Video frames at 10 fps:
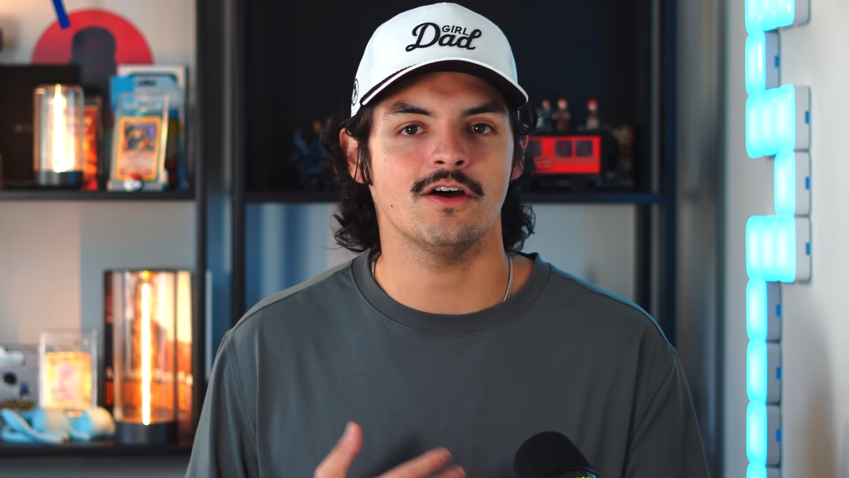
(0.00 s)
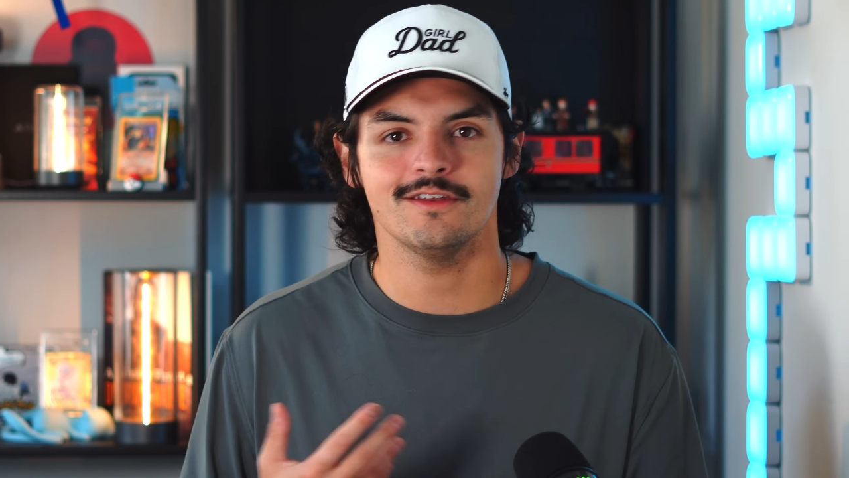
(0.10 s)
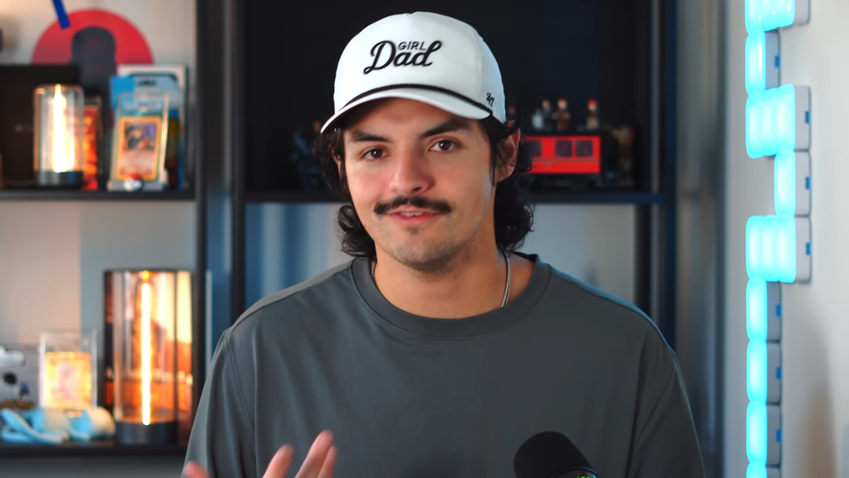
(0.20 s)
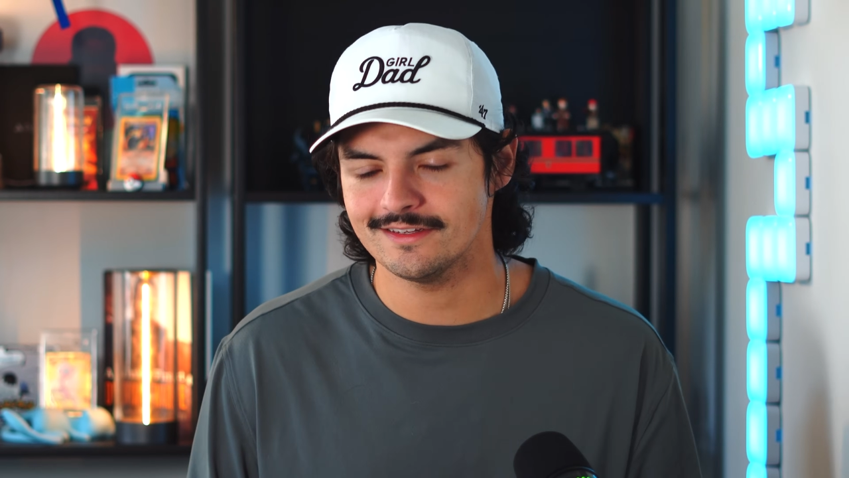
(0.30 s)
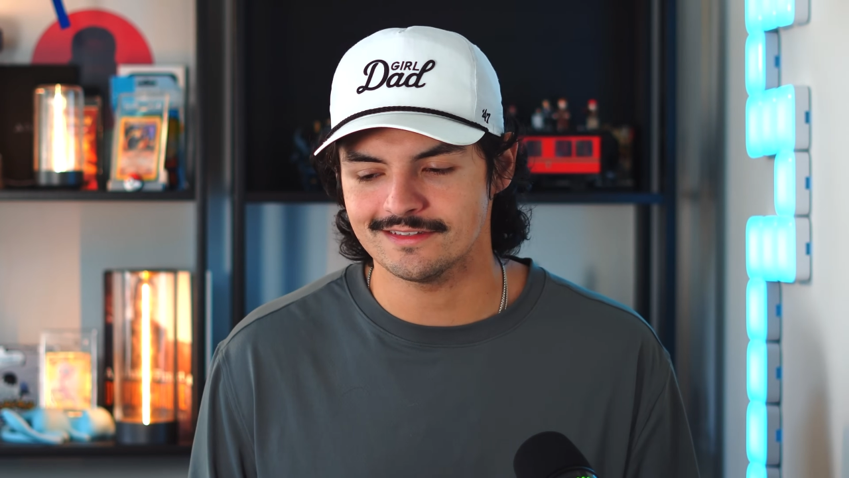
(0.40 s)

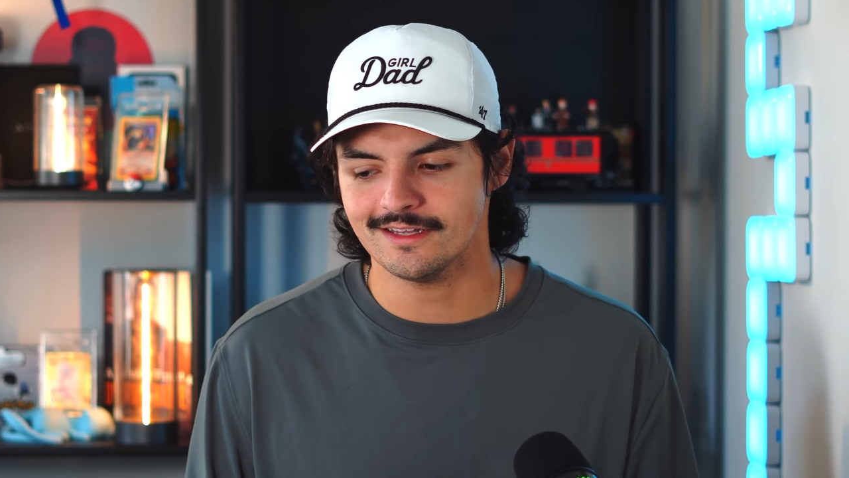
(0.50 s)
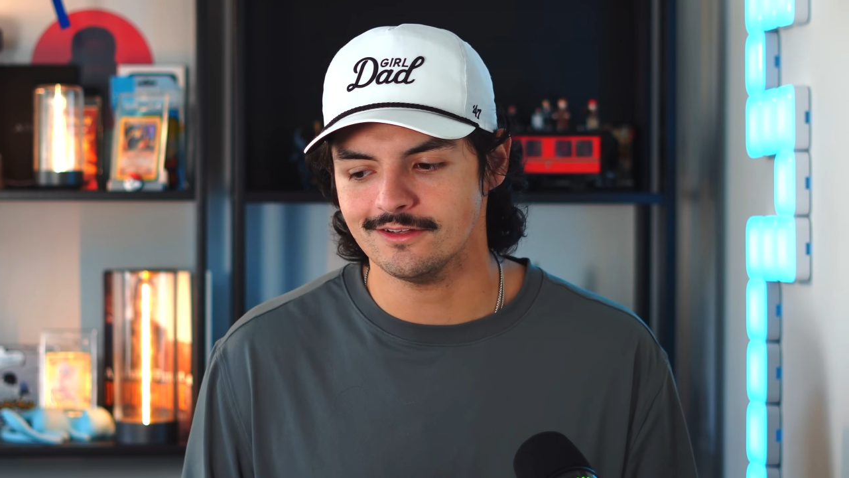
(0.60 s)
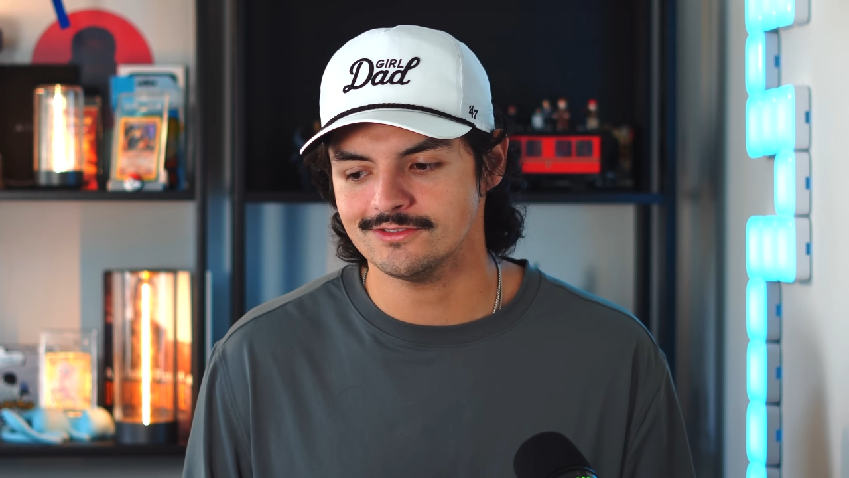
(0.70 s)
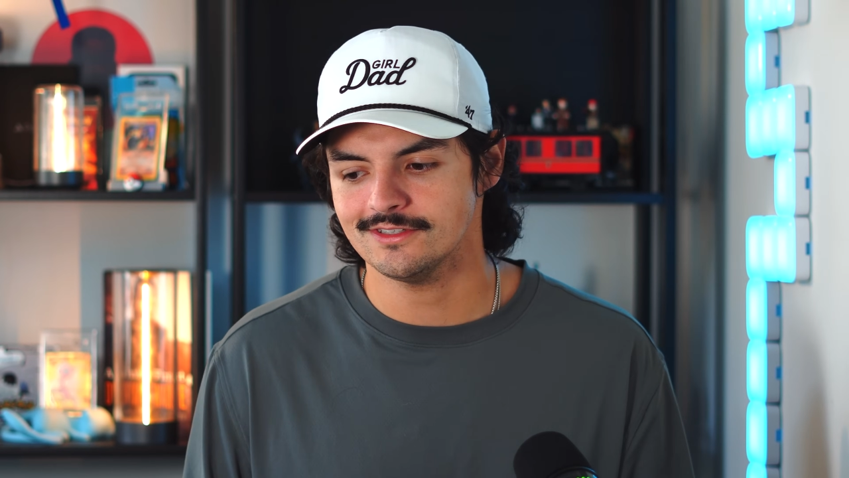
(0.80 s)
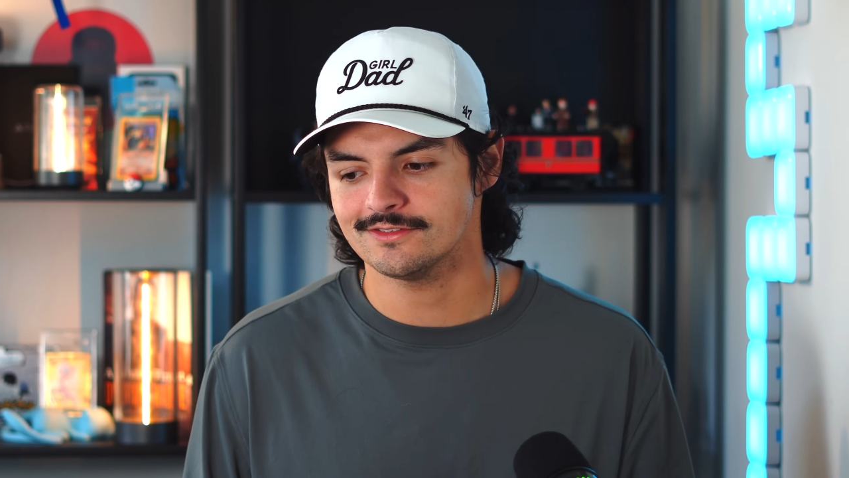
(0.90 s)
on-device
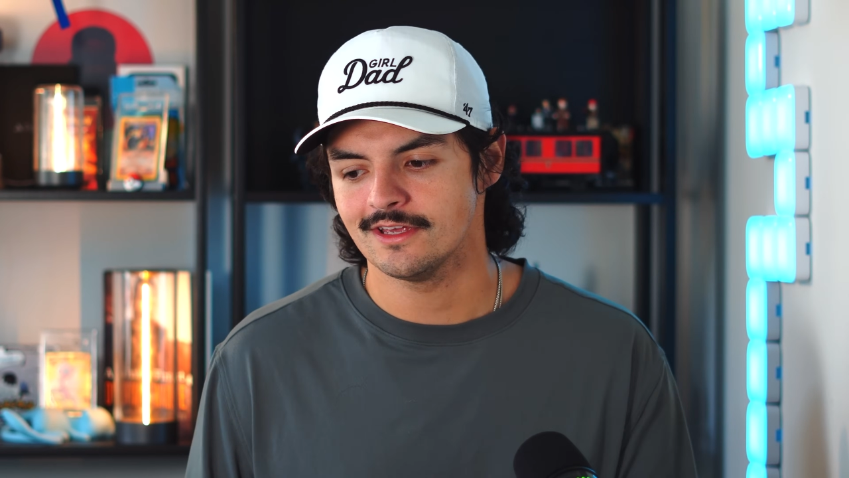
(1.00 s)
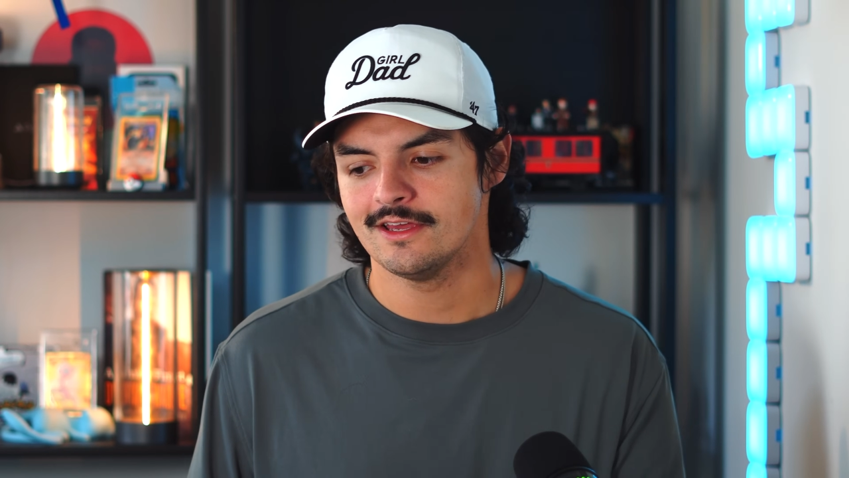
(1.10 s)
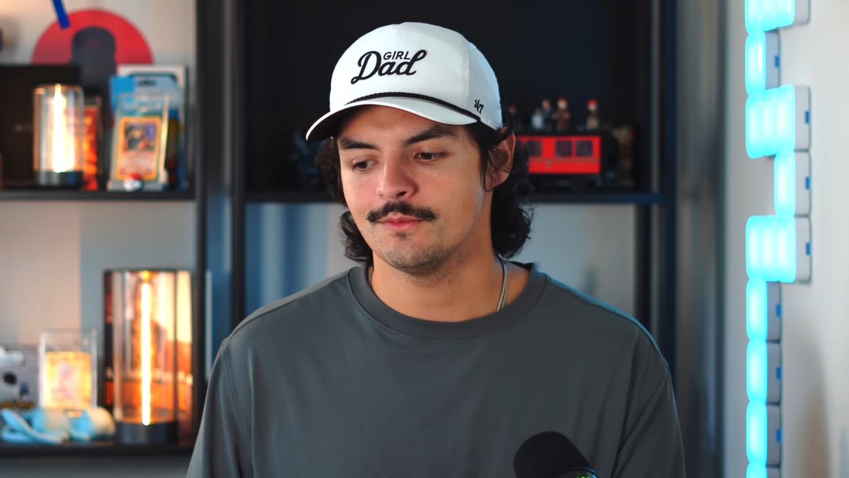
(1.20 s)
intelligence,